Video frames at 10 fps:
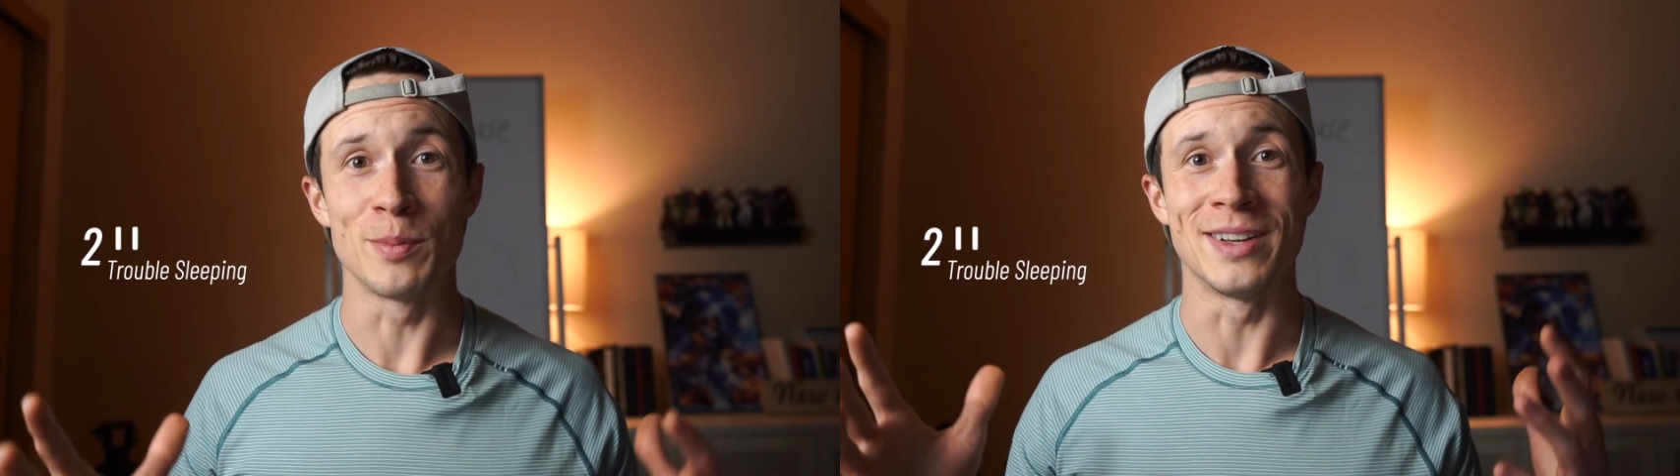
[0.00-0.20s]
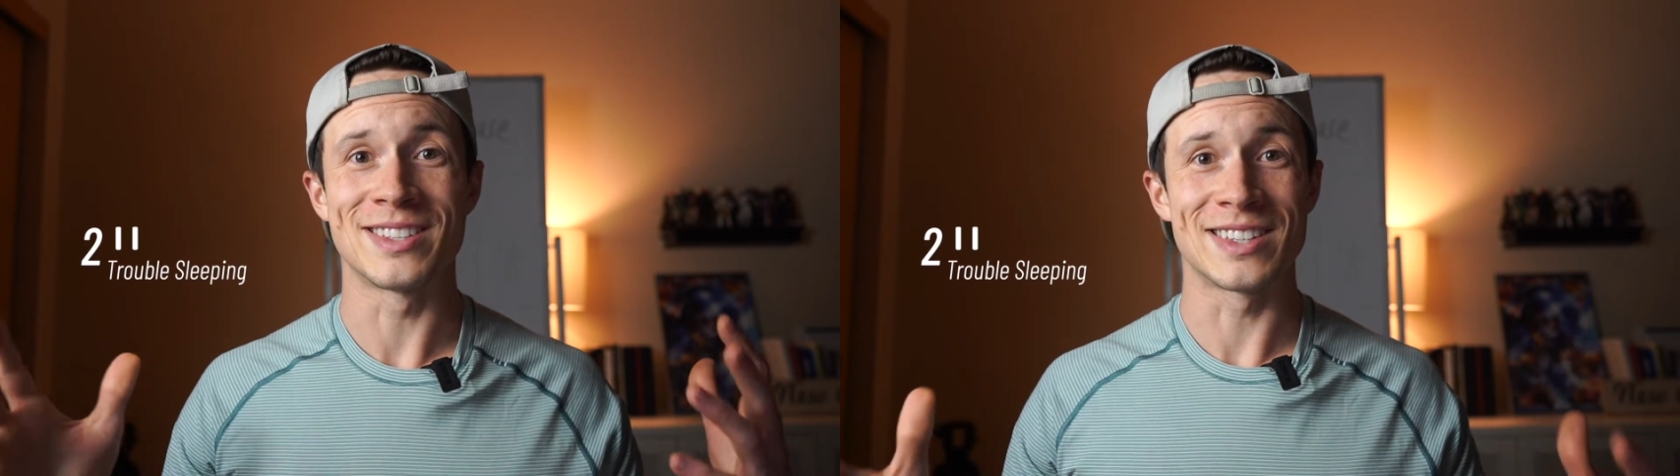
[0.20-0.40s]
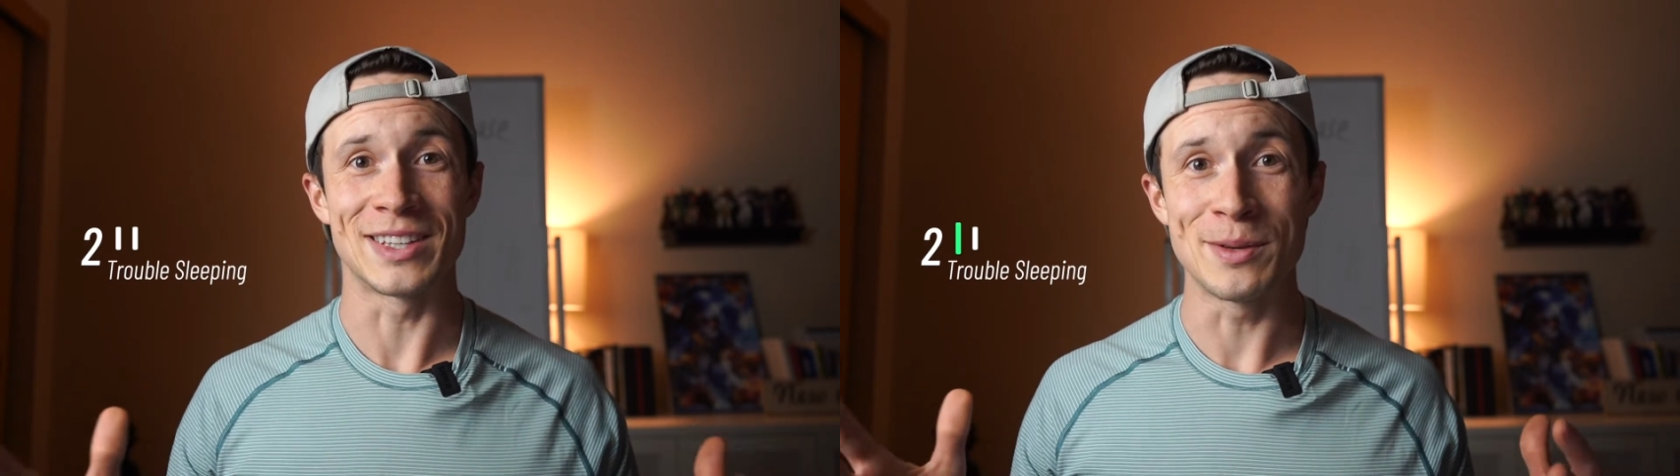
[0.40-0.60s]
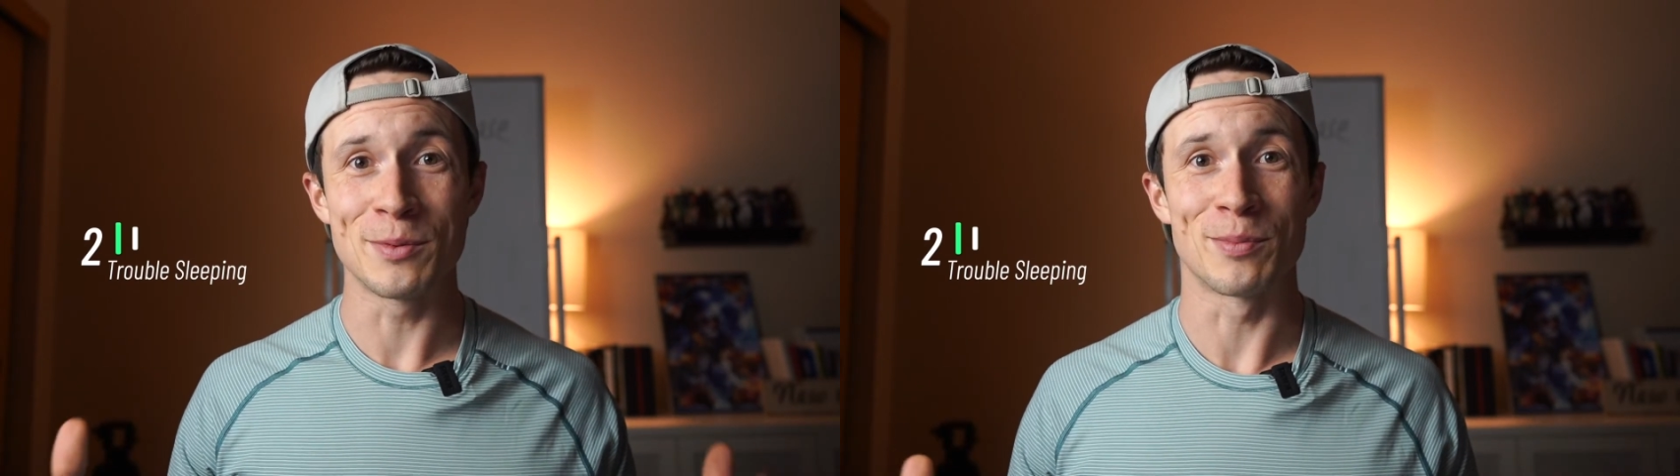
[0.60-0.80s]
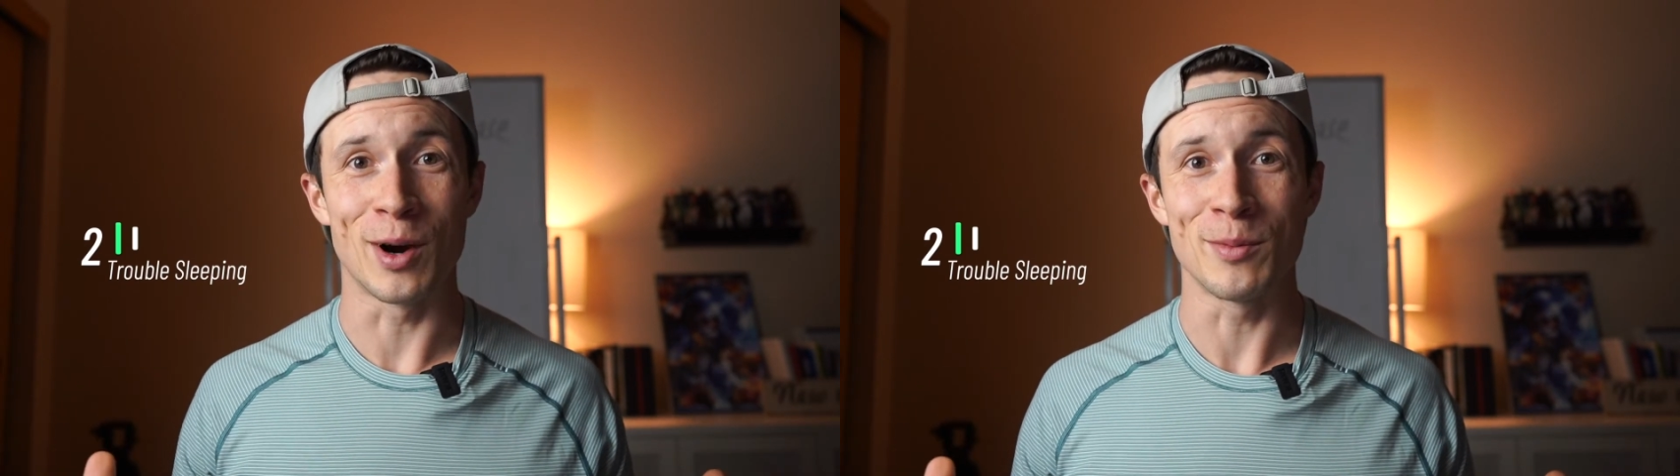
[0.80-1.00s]
but
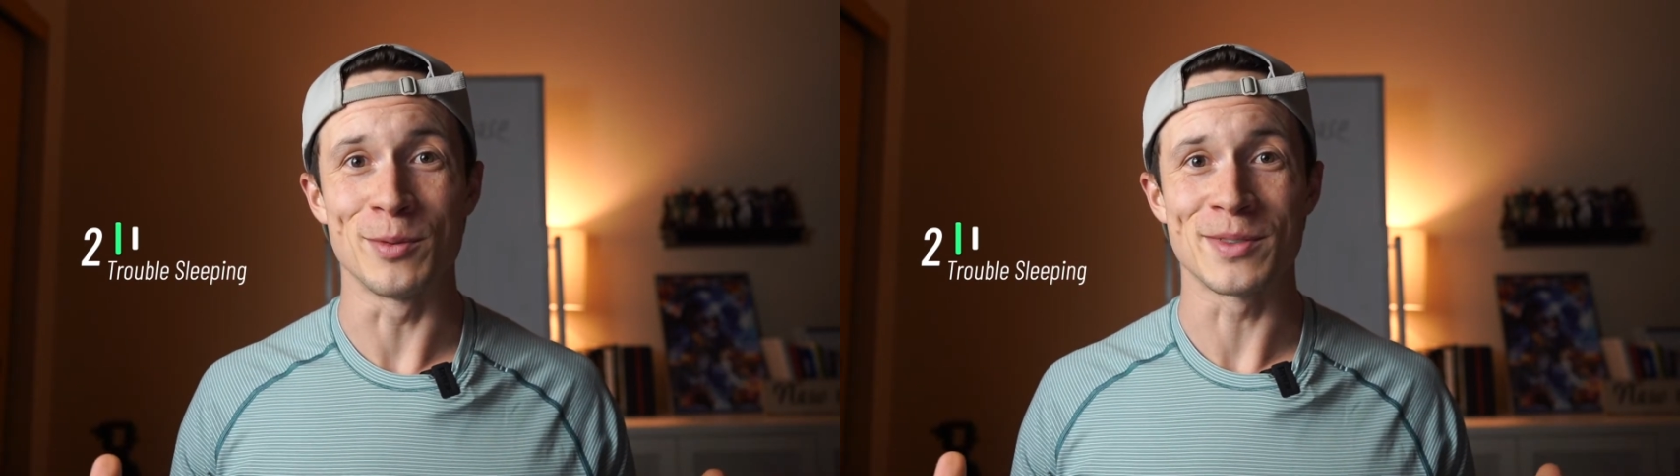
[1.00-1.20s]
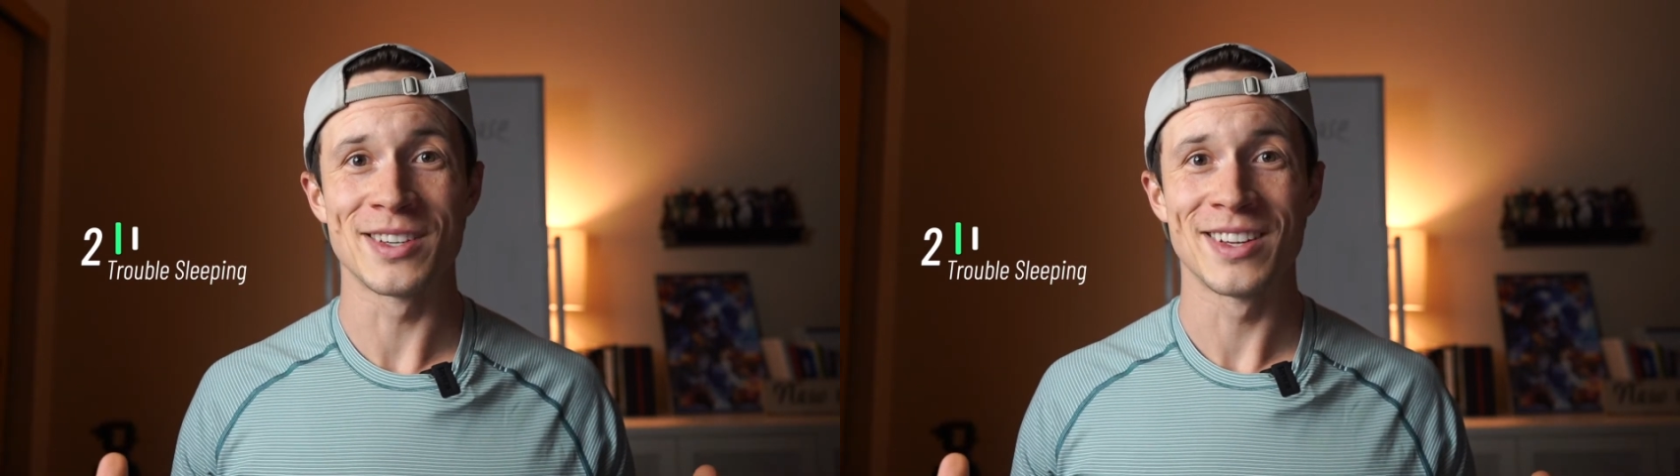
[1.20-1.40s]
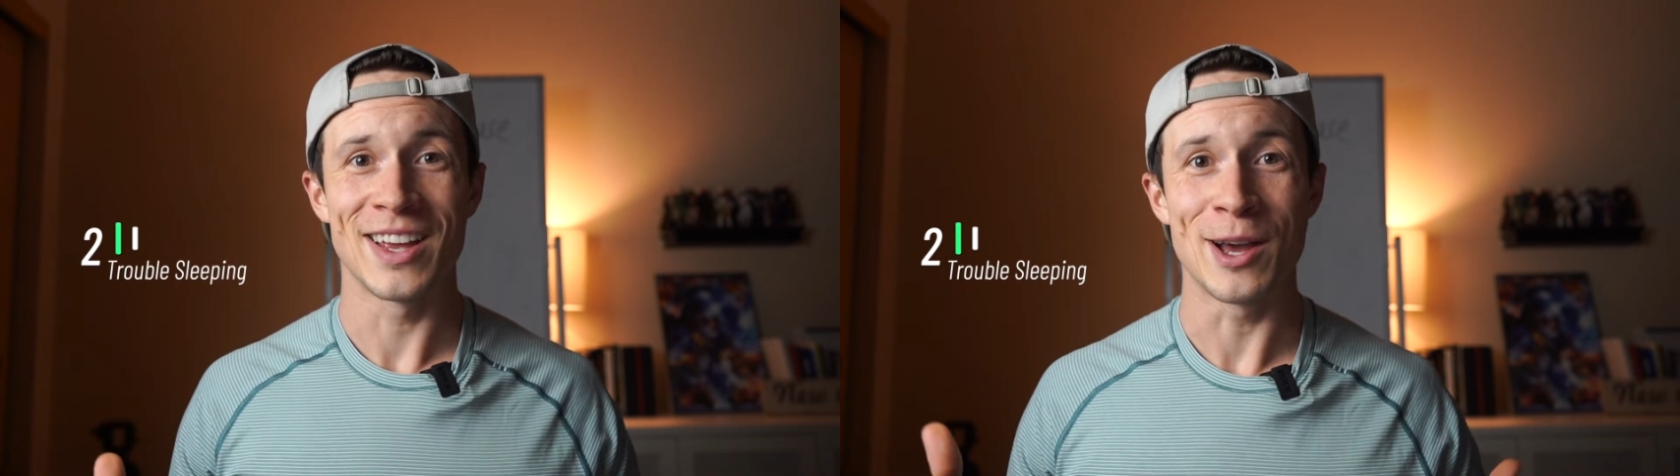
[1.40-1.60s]
sleep problems.